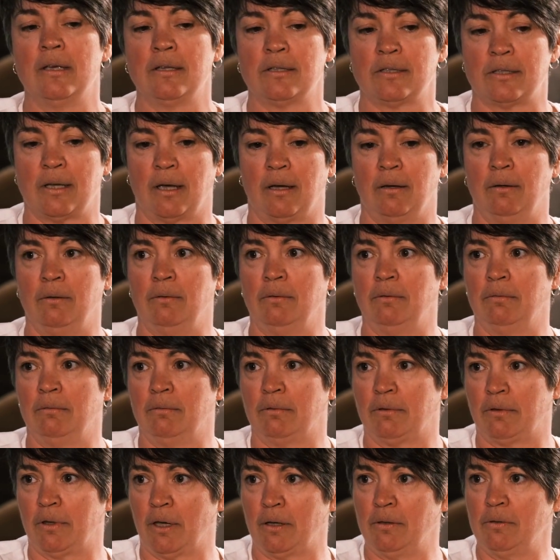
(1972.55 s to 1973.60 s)
So
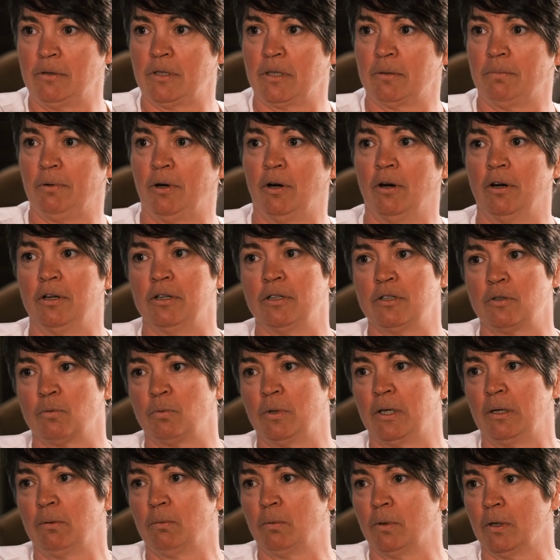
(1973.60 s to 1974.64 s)
those are the partners
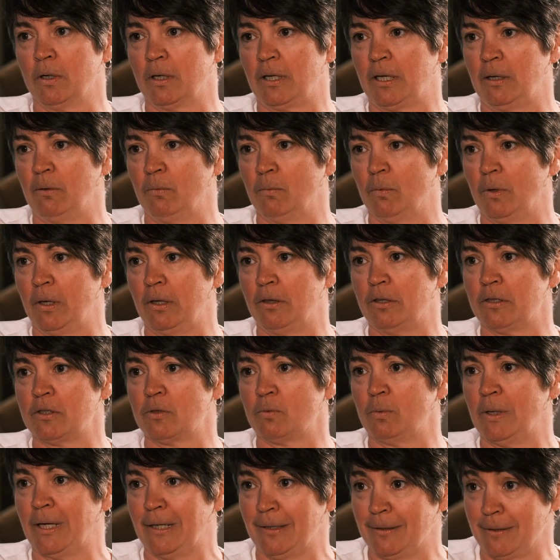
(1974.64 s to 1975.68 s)
we're working with,
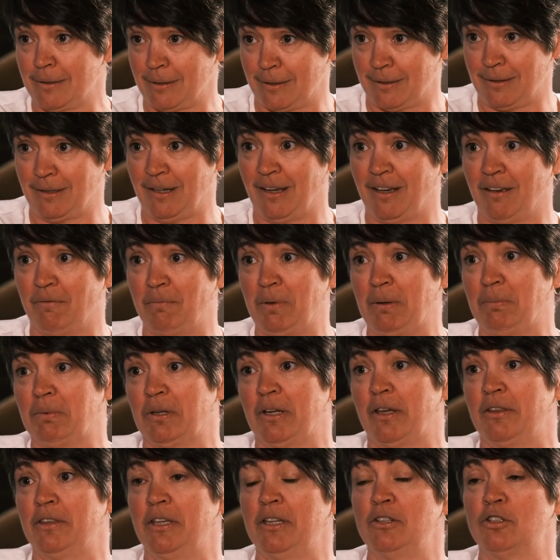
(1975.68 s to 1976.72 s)
as well as
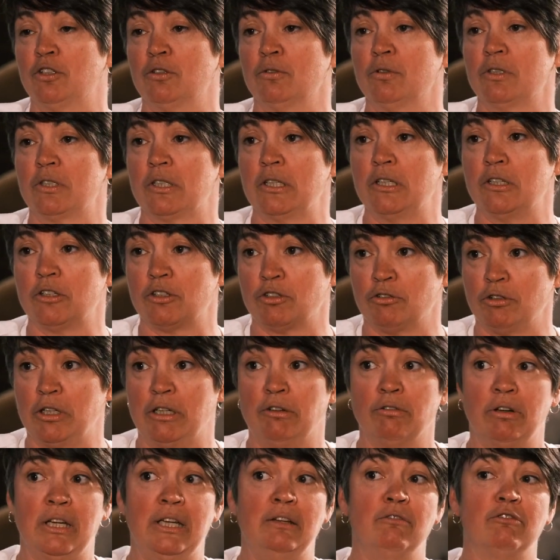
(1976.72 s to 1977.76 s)
people like the insurance industry,
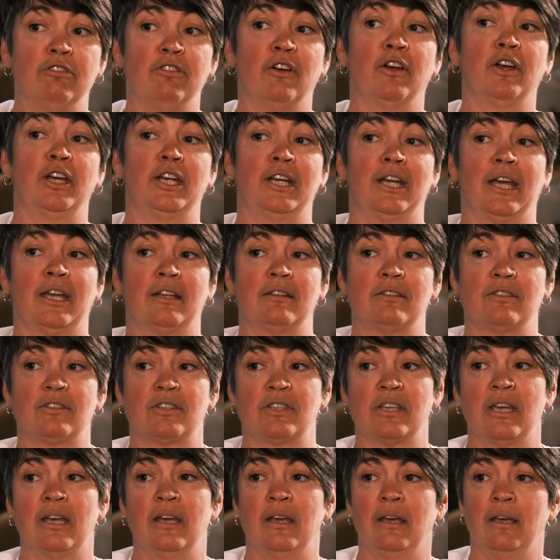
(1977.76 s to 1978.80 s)
green
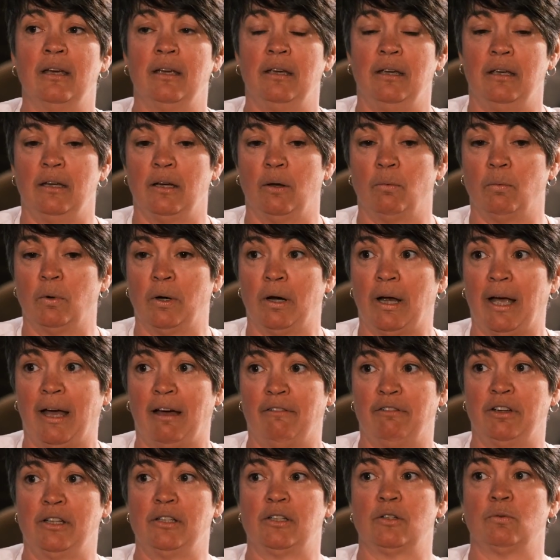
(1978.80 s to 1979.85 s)
finance. You know, we're
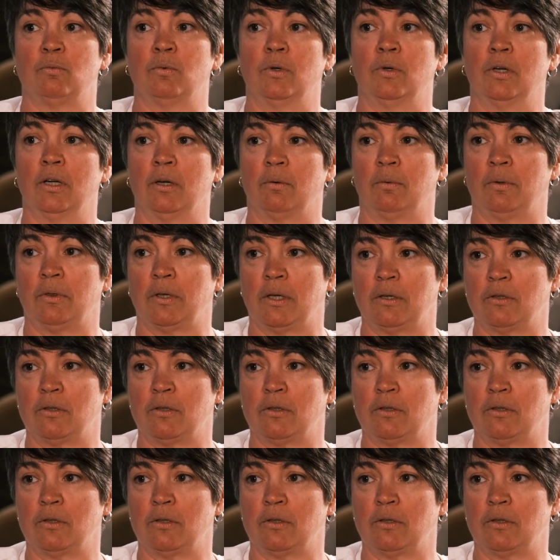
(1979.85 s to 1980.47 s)
having to work with